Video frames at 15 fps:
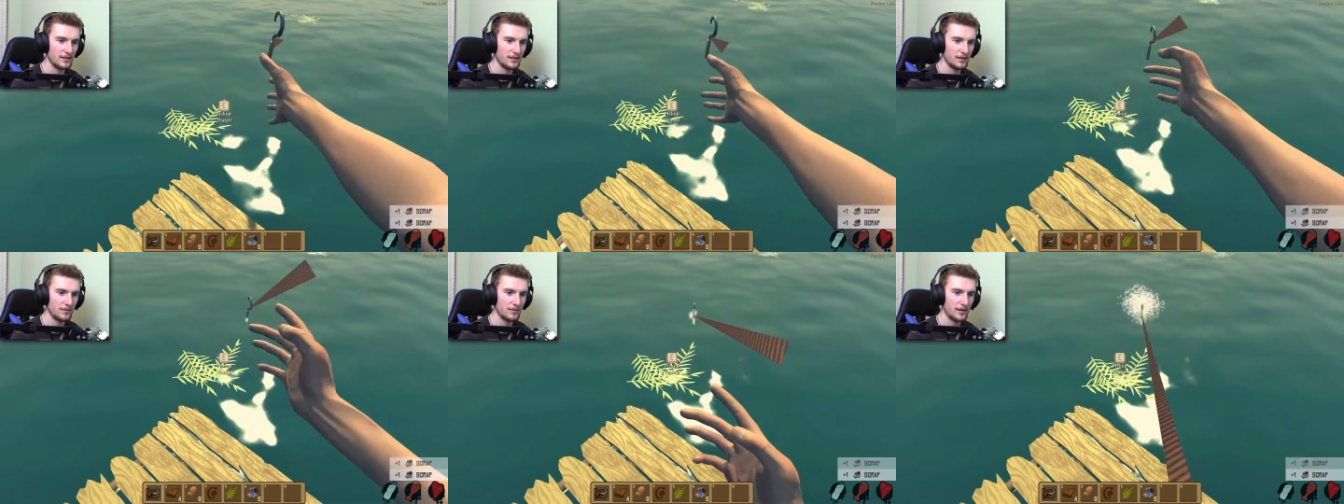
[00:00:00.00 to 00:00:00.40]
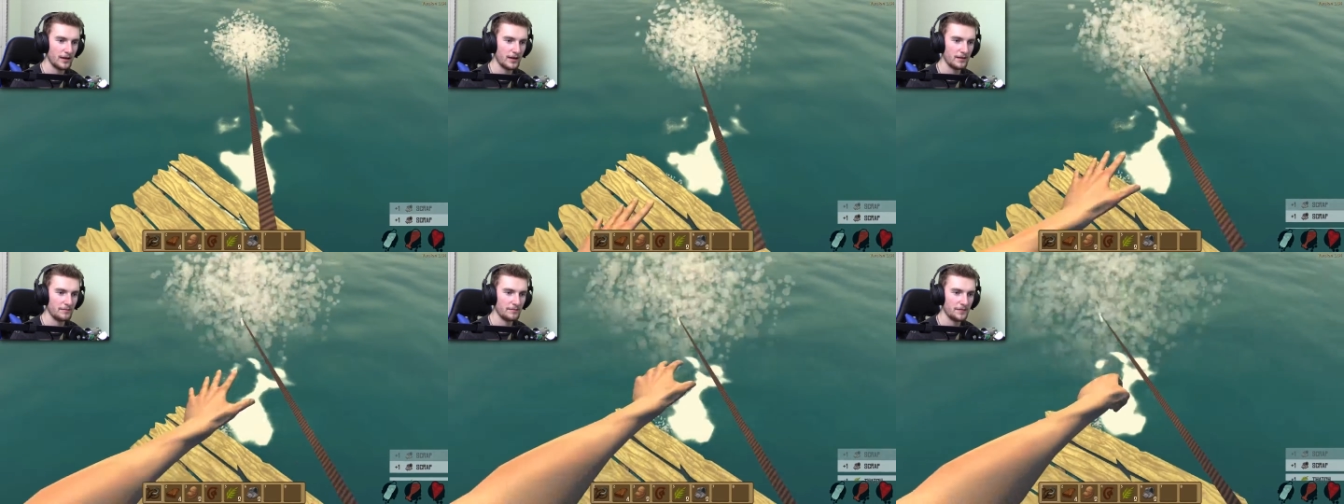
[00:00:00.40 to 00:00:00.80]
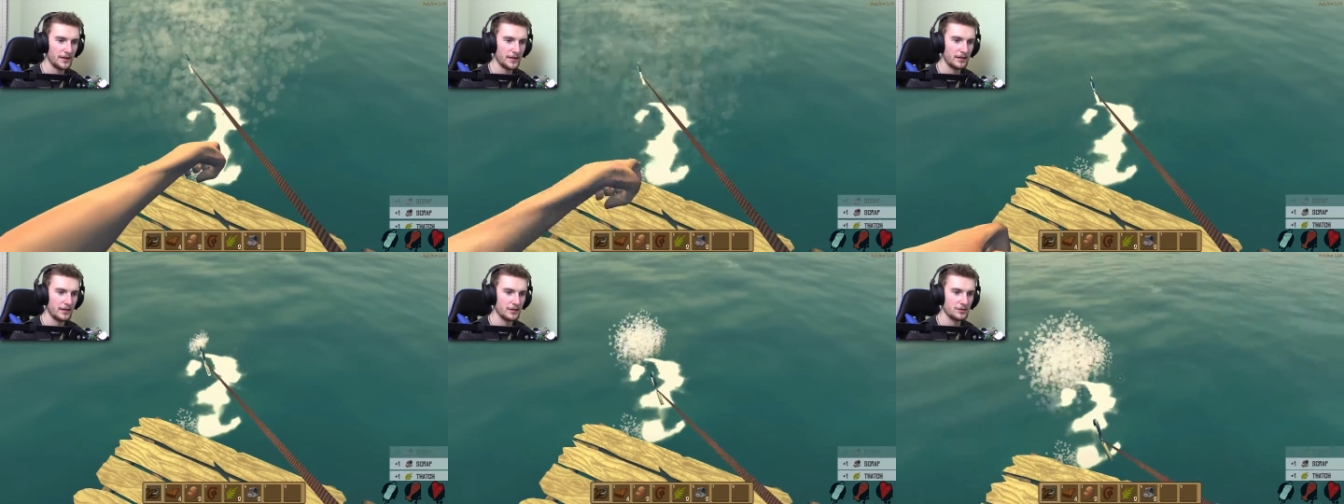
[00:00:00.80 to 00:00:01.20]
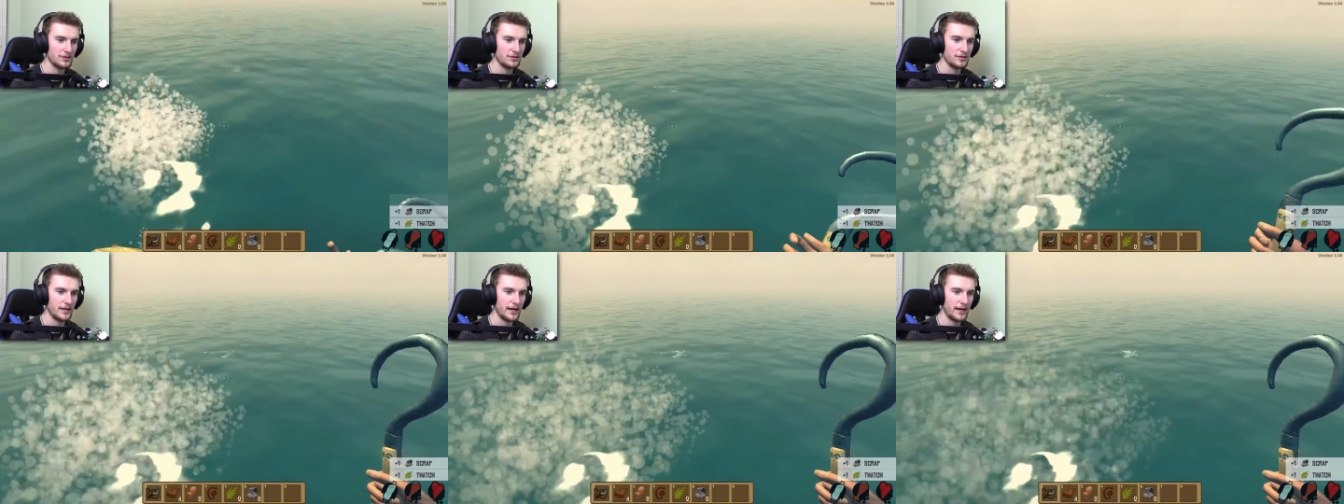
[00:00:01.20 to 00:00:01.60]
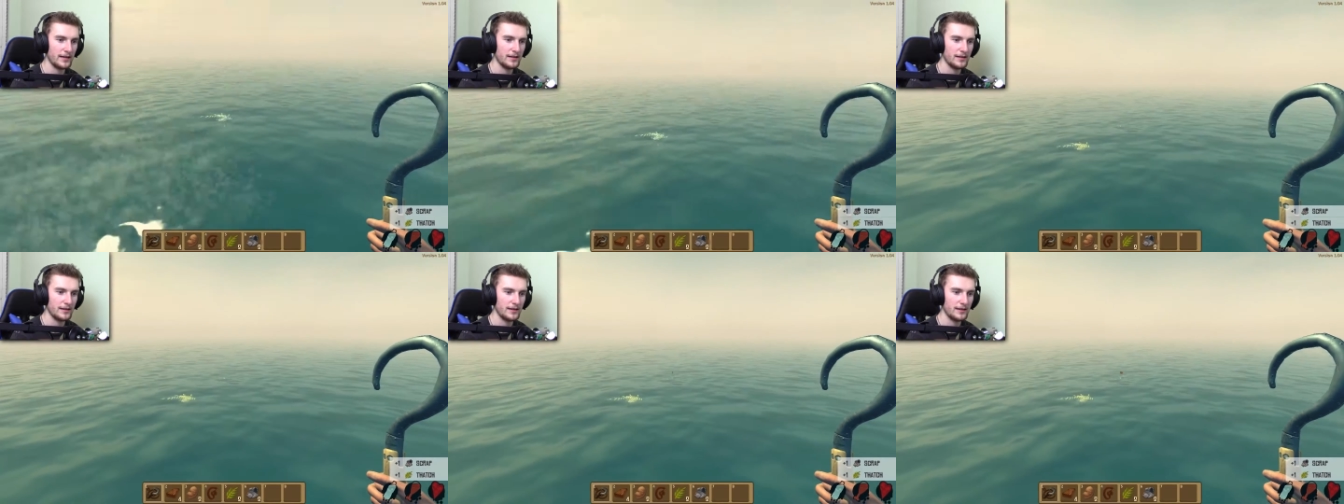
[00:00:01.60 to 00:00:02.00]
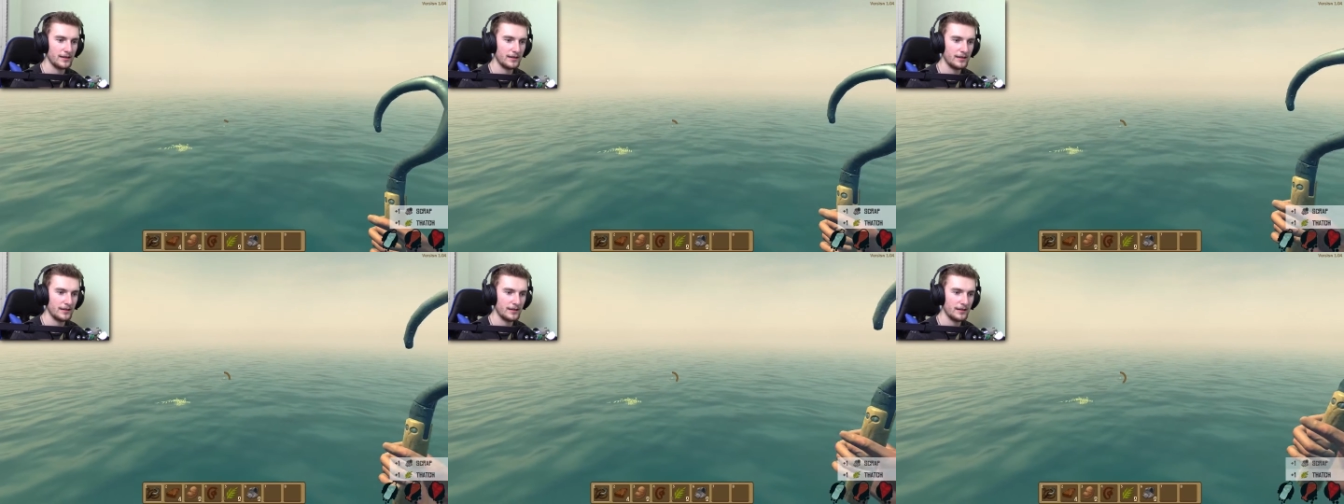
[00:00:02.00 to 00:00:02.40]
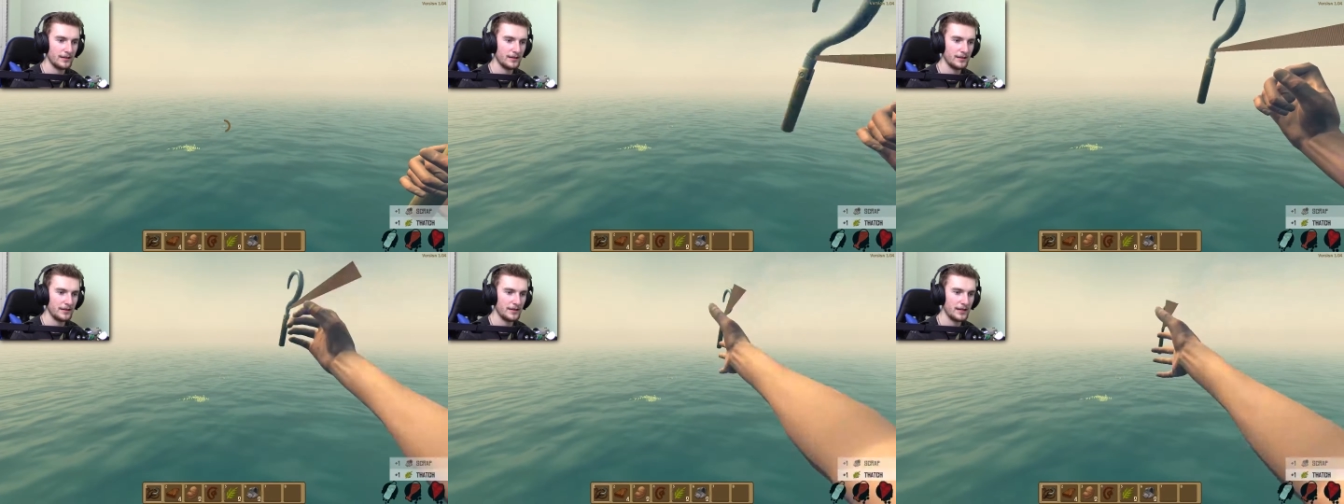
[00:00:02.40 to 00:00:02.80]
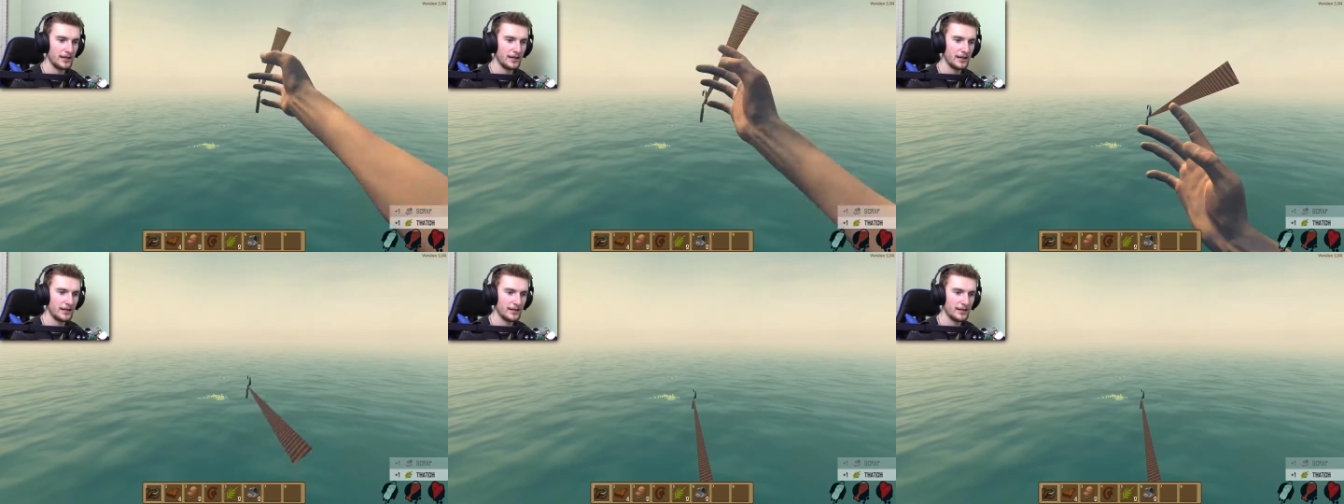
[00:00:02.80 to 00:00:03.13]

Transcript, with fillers: Oh, I, I can actually do that. Uh, uh,